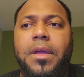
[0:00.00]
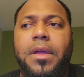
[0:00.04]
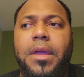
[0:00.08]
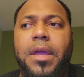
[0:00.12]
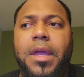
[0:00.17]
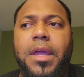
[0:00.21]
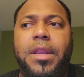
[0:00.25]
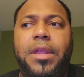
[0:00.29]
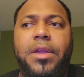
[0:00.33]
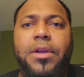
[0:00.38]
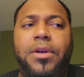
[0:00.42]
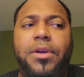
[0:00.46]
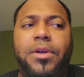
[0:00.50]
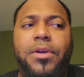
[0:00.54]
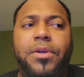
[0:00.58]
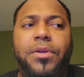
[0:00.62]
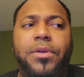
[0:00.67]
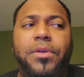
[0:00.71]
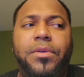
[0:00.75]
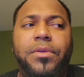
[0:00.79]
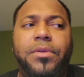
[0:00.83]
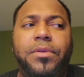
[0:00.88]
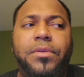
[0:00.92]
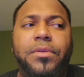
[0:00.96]
Eddie
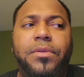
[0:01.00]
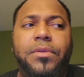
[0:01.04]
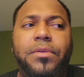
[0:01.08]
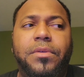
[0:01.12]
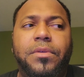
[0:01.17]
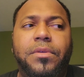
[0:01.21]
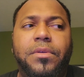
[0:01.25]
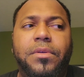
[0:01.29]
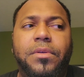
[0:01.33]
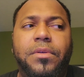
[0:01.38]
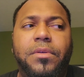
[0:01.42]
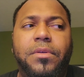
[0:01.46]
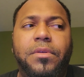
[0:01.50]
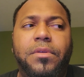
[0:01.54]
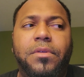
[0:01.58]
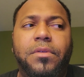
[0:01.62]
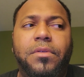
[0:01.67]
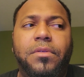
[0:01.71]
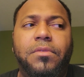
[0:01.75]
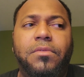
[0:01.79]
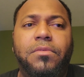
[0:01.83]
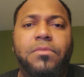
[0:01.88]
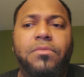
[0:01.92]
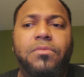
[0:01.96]
Hearn
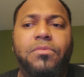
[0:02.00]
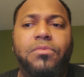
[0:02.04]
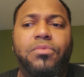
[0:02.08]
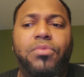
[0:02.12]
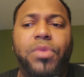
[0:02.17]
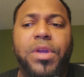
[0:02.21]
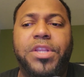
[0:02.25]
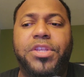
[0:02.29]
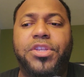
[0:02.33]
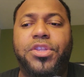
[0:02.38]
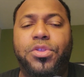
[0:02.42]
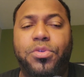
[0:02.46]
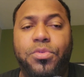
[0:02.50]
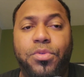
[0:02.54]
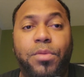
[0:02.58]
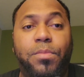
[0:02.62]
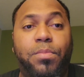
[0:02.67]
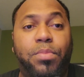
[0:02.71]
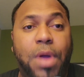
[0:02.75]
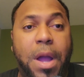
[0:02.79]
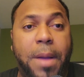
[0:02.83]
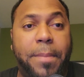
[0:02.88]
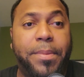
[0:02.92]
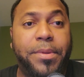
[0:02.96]
reached through the
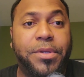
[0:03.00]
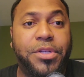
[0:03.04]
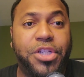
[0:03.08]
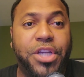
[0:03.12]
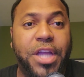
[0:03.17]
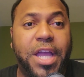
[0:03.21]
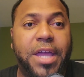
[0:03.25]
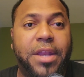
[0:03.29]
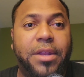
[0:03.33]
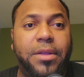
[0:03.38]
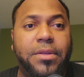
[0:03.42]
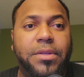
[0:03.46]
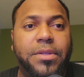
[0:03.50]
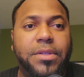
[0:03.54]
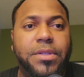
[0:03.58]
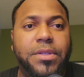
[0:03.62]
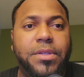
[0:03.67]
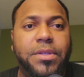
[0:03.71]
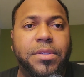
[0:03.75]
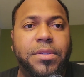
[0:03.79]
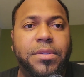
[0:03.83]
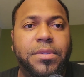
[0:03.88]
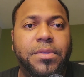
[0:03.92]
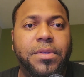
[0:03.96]
proper channels.